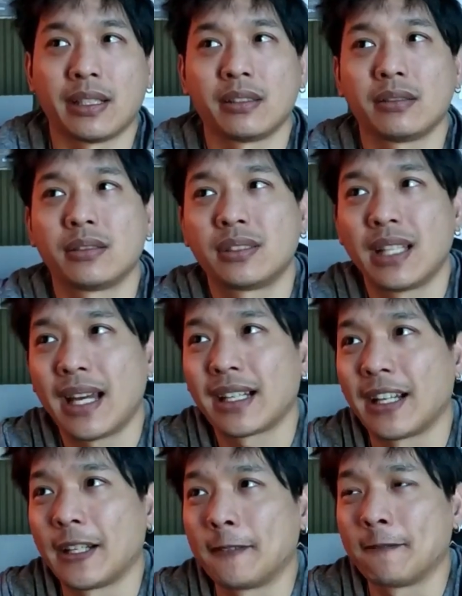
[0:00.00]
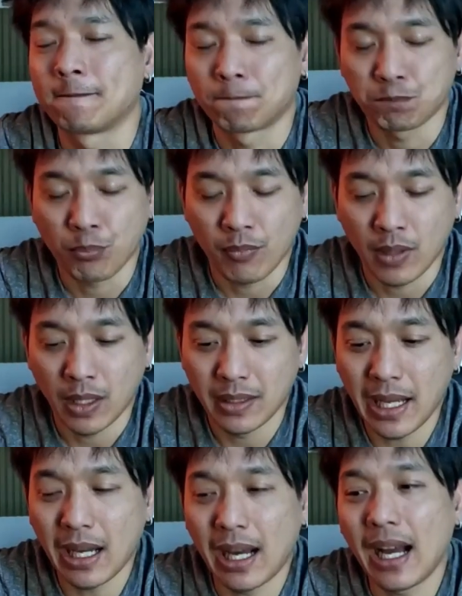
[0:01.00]
stagnated. Now,
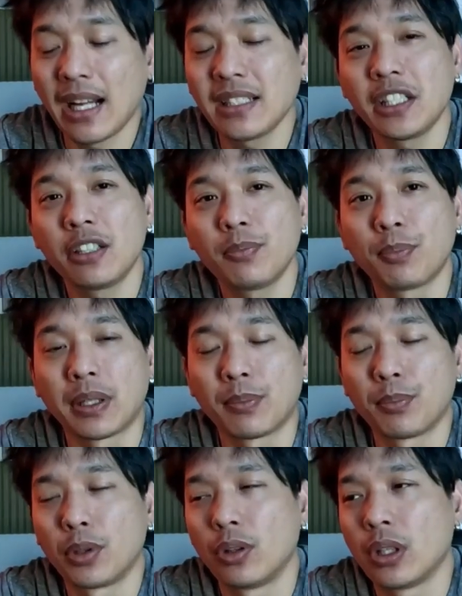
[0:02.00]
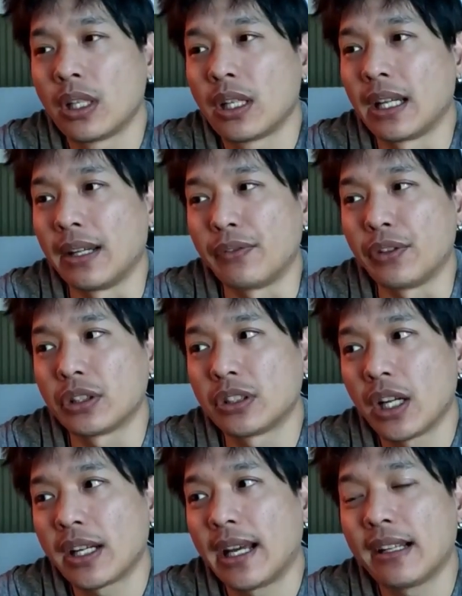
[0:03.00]
I tell people if you're stuck
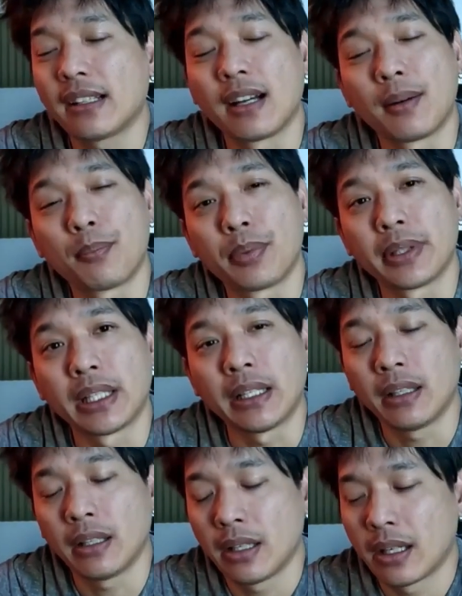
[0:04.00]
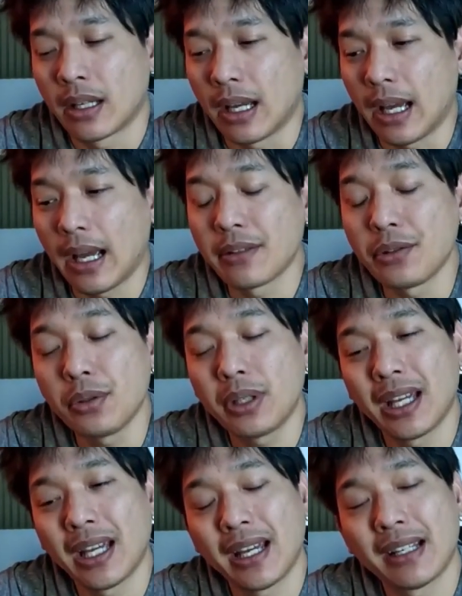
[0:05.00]
at a company and you
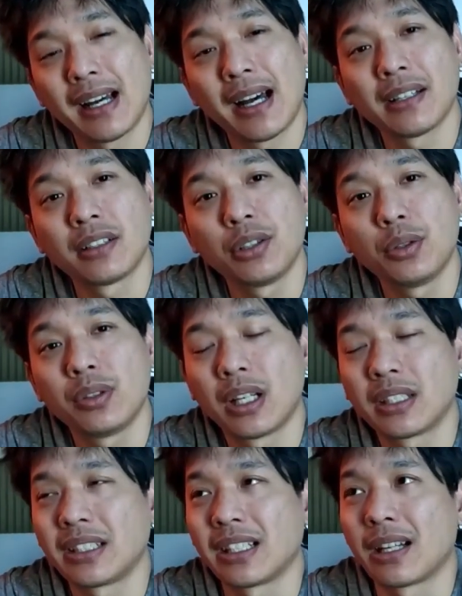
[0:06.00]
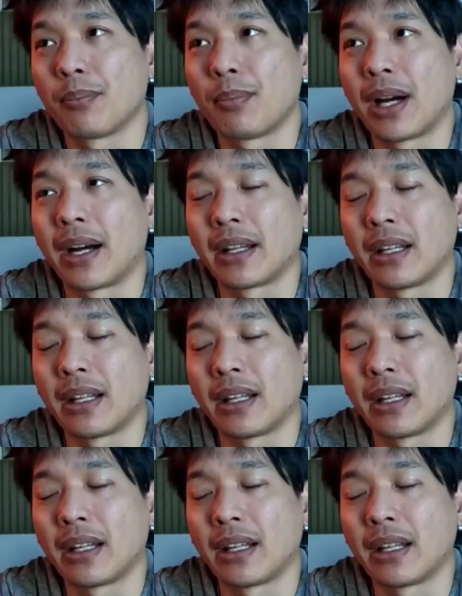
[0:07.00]
cannot do nothing about it,